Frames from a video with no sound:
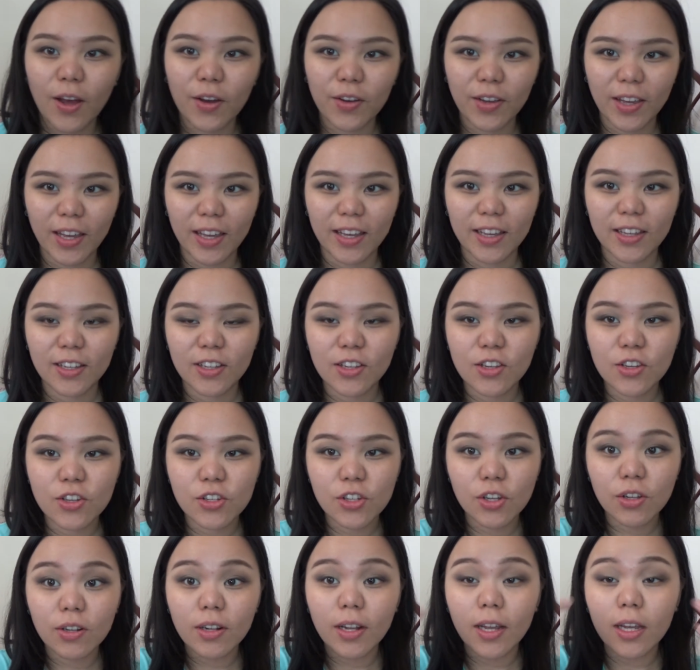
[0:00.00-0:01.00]
Okay,
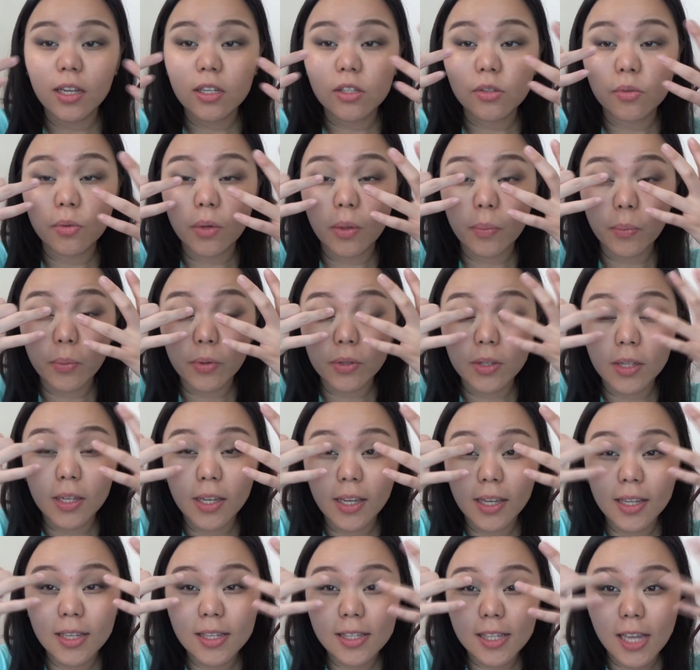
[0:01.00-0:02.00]
so next we are
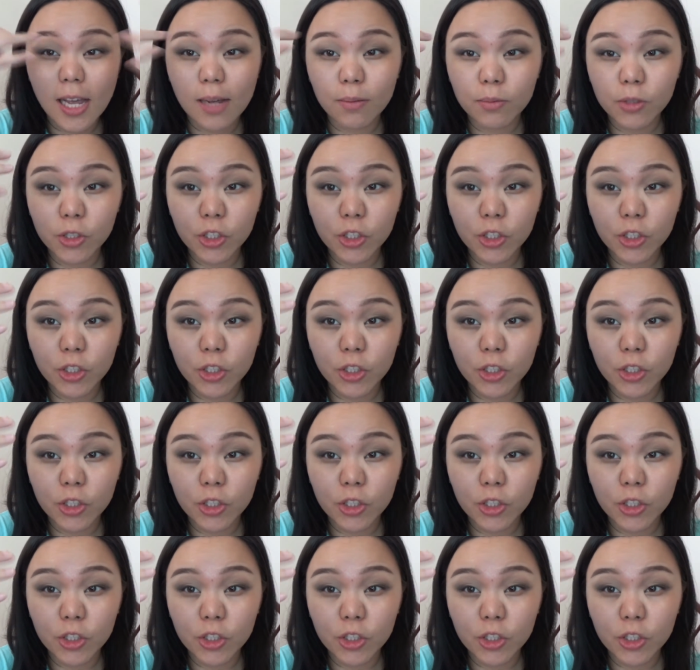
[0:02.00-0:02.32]
putting in some